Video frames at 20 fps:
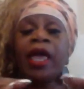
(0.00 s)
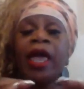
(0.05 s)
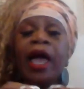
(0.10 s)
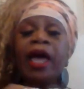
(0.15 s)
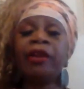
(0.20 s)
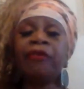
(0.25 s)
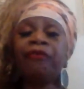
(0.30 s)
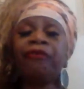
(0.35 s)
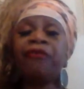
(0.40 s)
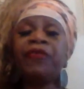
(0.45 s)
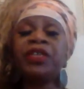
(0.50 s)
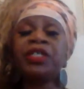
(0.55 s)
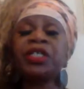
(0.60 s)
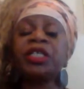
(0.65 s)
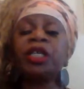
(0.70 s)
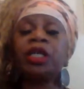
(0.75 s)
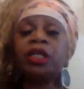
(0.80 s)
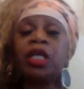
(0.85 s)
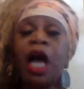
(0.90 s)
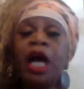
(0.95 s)
and
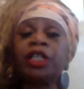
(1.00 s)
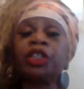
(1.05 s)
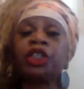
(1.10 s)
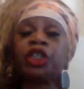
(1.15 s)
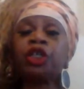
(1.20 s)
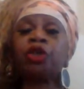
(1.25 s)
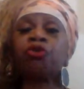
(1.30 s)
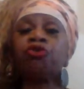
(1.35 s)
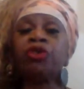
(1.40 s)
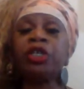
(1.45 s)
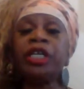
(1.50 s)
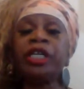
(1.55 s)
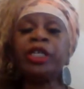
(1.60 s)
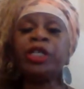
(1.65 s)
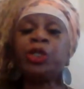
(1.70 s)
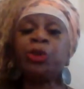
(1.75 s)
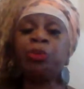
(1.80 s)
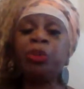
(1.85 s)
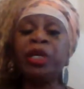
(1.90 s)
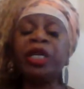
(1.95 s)
physiological
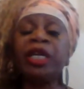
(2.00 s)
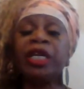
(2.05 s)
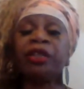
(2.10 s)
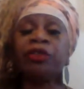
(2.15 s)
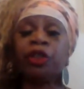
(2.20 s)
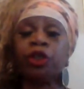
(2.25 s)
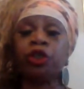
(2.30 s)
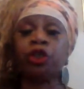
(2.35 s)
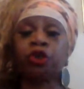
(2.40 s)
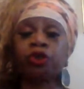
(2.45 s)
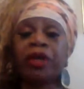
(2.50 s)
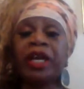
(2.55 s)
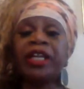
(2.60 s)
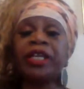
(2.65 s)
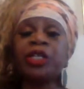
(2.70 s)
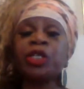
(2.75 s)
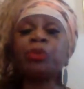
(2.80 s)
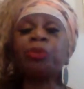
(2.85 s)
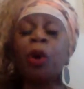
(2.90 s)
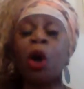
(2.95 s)
needs being the
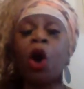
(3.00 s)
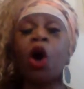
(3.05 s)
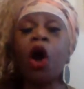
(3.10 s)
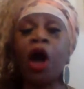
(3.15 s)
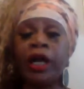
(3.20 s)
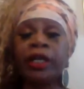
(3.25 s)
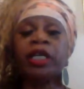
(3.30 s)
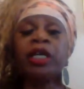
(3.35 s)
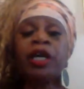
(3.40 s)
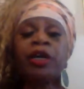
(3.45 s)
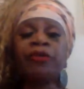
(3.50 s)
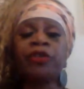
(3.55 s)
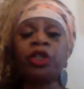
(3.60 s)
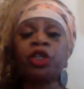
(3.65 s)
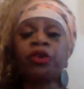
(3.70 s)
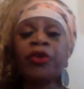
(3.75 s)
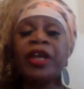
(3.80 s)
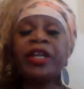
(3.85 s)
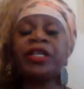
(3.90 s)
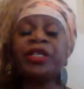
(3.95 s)
greatest part, the
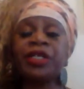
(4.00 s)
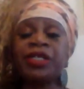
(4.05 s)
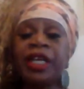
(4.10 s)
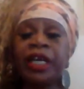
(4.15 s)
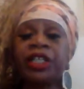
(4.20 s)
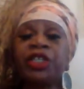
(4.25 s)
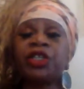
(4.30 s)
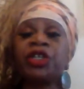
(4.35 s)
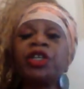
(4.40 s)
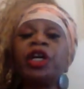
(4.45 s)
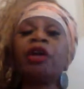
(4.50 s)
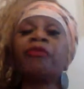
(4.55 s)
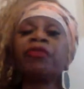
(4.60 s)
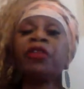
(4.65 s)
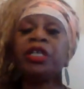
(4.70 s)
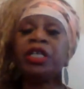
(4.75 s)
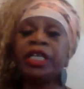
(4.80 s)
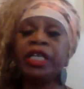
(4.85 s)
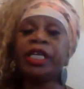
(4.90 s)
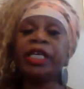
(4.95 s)
greatest section of
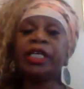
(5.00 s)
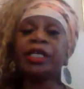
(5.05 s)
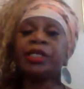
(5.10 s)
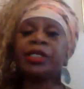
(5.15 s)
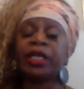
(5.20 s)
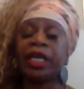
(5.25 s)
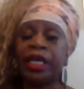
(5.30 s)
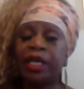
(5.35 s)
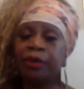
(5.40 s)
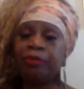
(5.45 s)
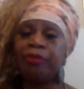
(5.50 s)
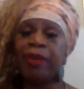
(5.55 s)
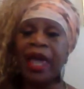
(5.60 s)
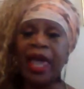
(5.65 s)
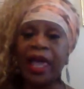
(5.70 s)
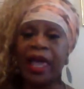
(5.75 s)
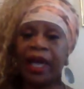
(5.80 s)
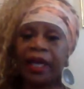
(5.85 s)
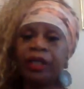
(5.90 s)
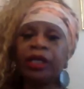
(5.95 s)
the needs in
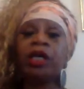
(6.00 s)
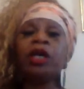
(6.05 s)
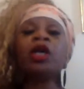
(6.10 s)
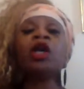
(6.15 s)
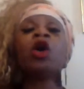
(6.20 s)
man.